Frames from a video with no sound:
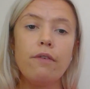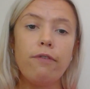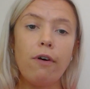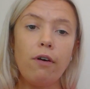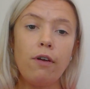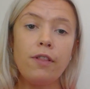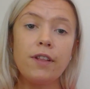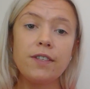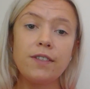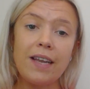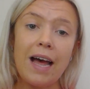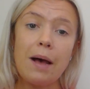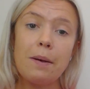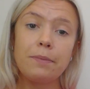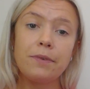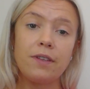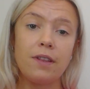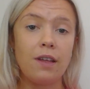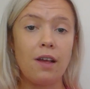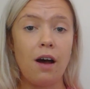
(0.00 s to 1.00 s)
Follow the
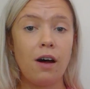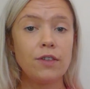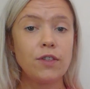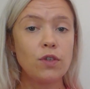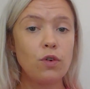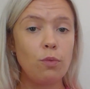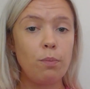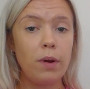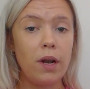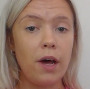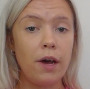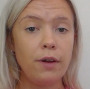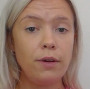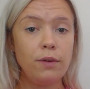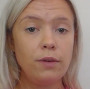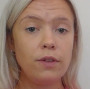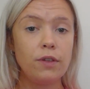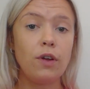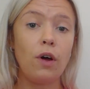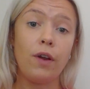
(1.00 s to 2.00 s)
steps in the article
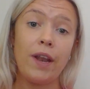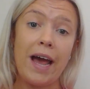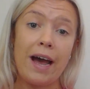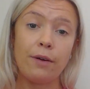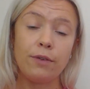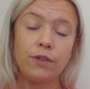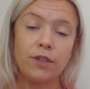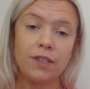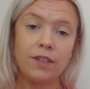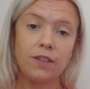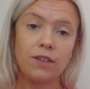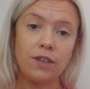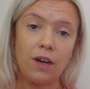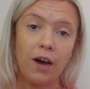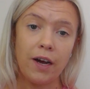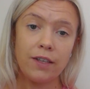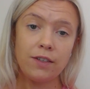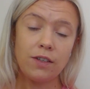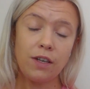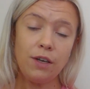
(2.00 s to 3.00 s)
below on how to
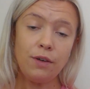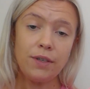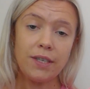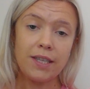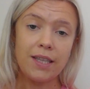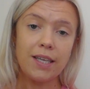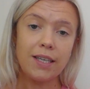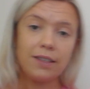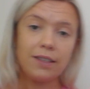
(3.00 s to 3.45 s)
start excluding